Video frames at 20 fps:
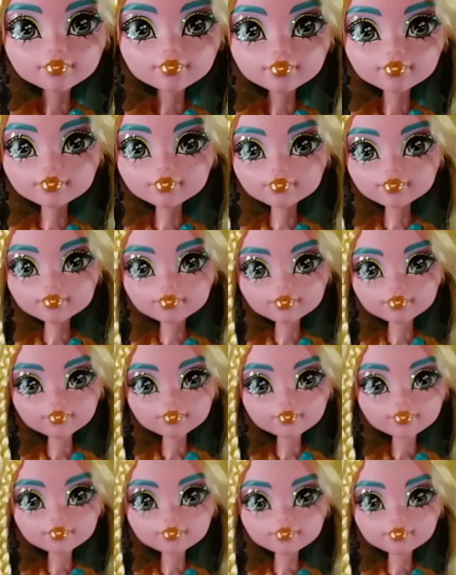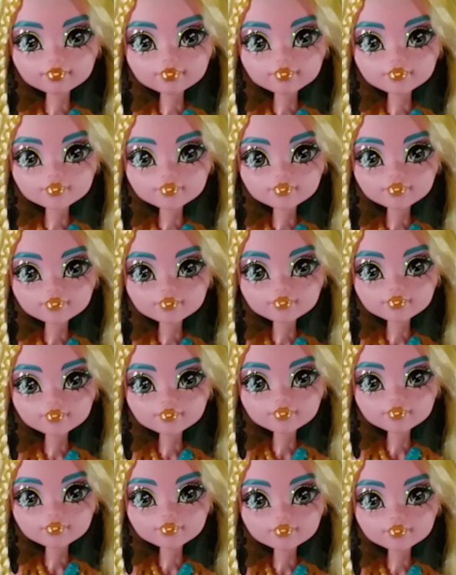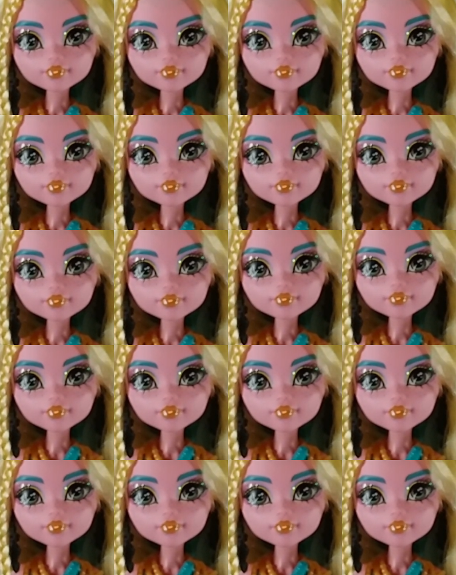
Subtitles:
Nothing is said.